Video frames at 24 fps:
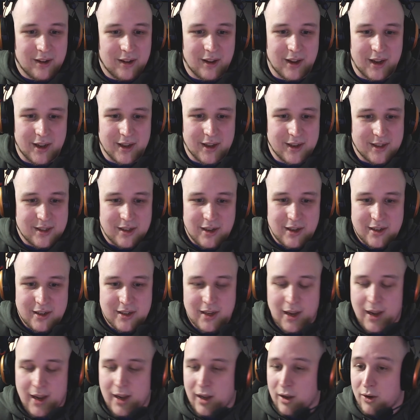Like, it's like
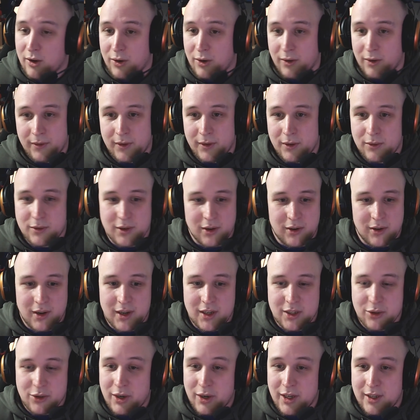saying, oh, if you
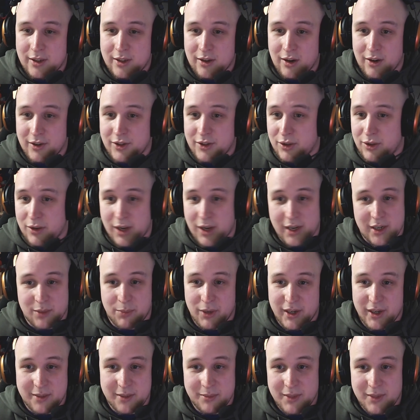donate $20, you get to
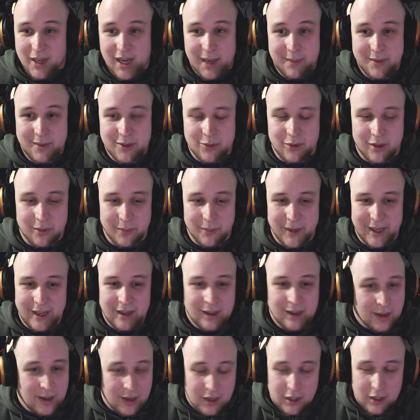play some games with me.
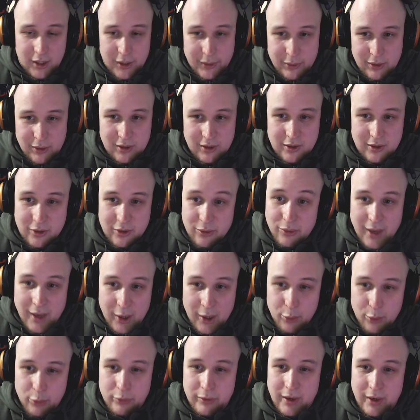You can do
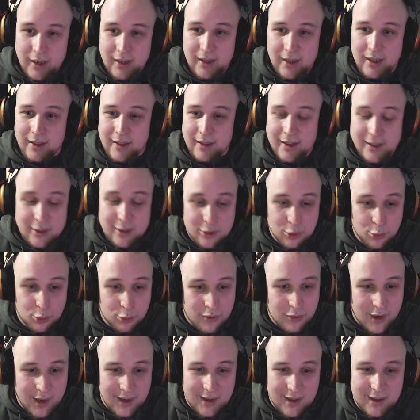that already. That's
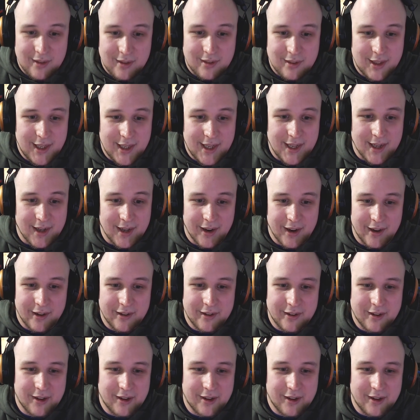already a thing.